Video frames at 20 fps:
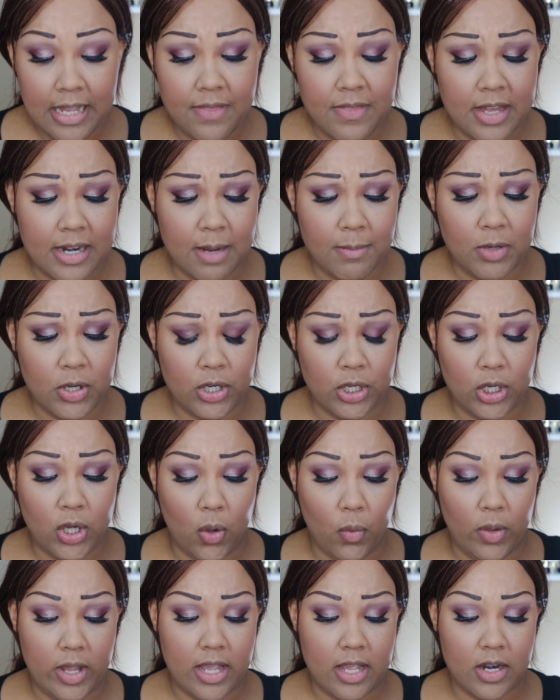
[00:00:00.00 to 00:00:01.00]
And then I'm going to
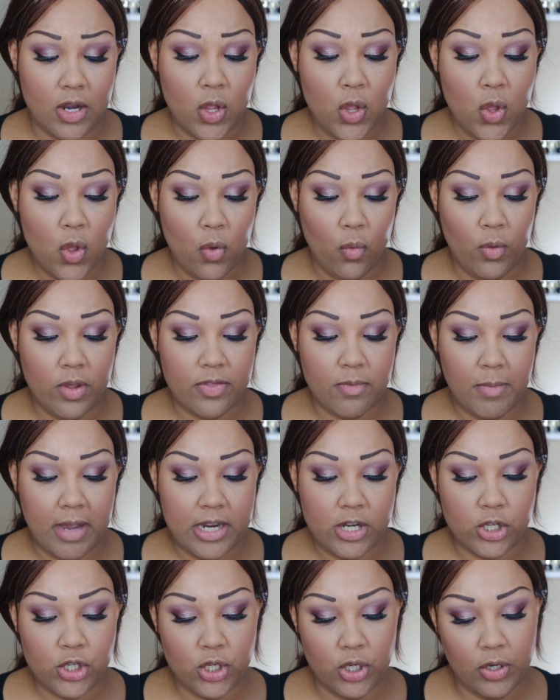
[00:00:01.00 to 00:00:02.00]
go in with
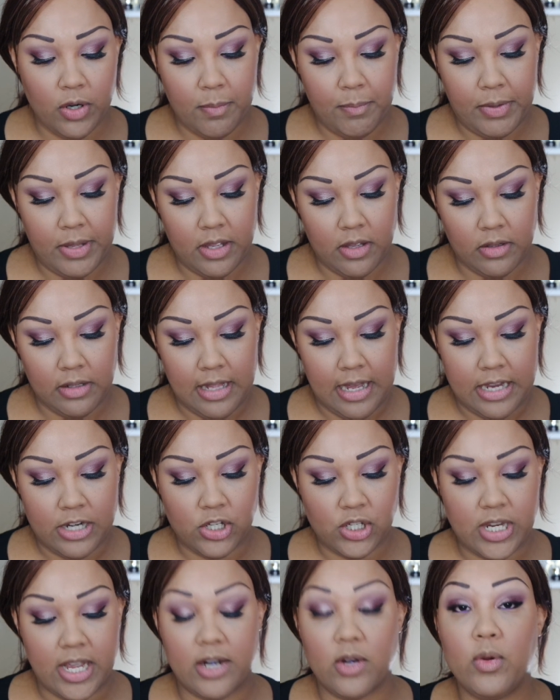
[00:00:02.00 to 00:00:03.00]
my Sugar Pill
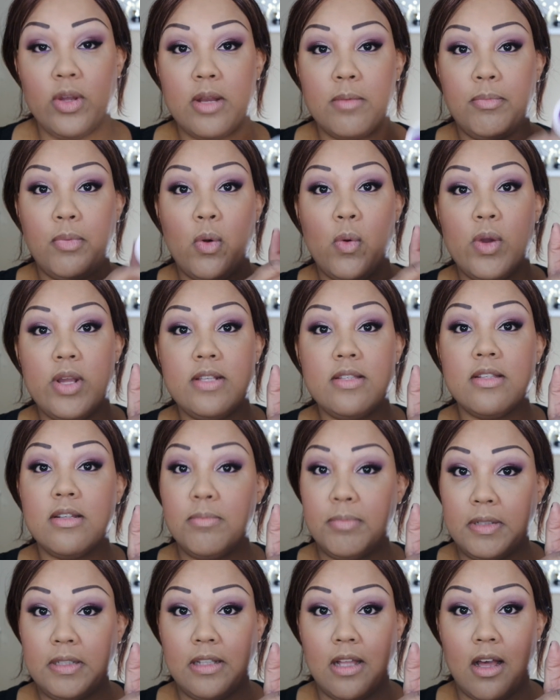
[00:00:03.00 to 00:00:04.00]
eyeshadow in
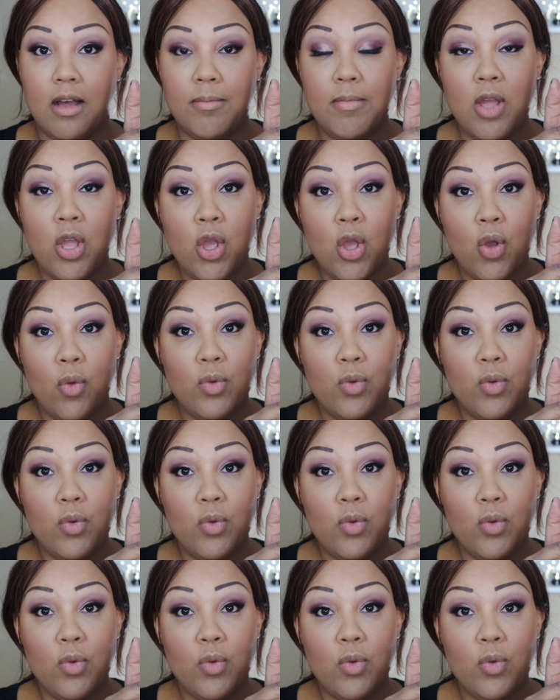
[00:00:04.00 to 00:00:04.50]
Poison Plum,